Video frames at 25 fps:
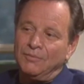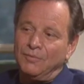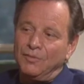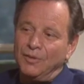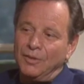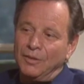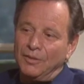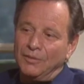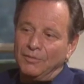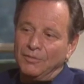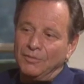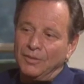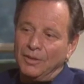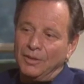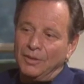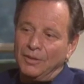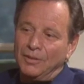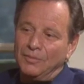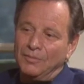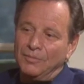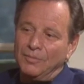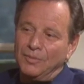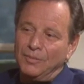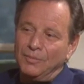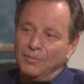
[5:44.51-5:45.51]
of, of
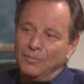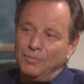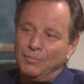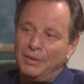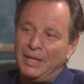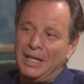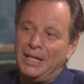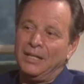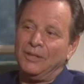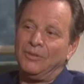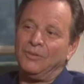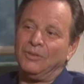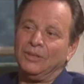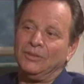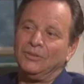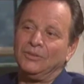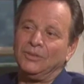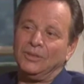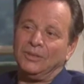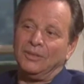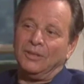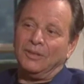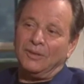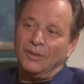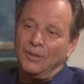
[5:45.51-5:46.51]
pandering
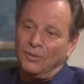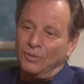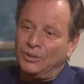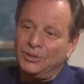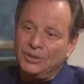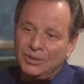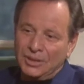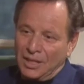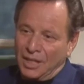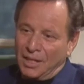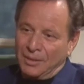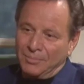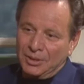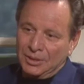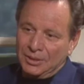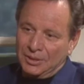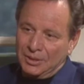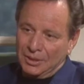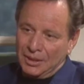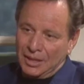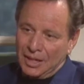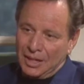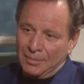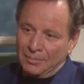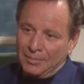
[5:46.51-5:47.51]
to the lowest common
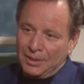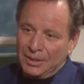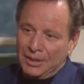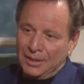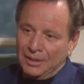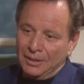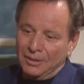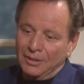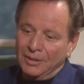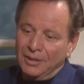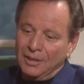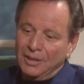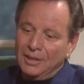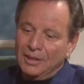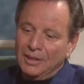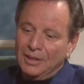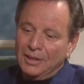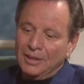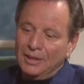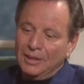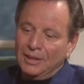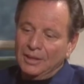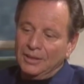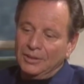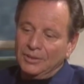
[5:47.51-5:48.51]
denominator
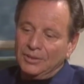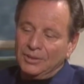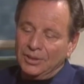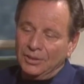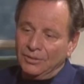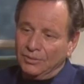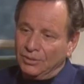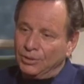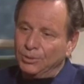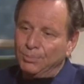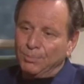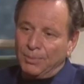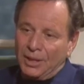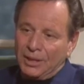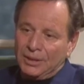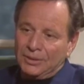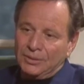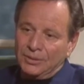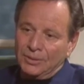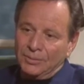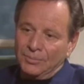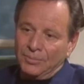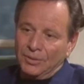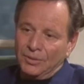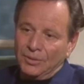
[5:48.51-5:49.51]
is
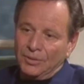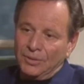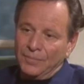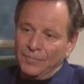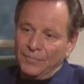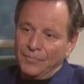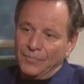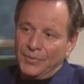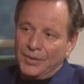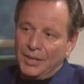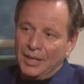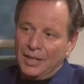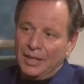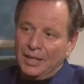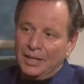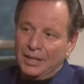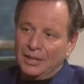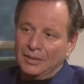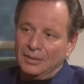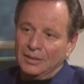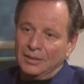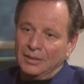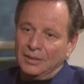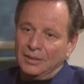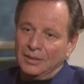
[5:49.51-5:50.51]
irresponsible.
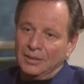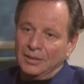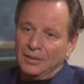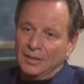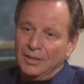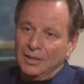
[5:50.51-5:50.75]
And uh,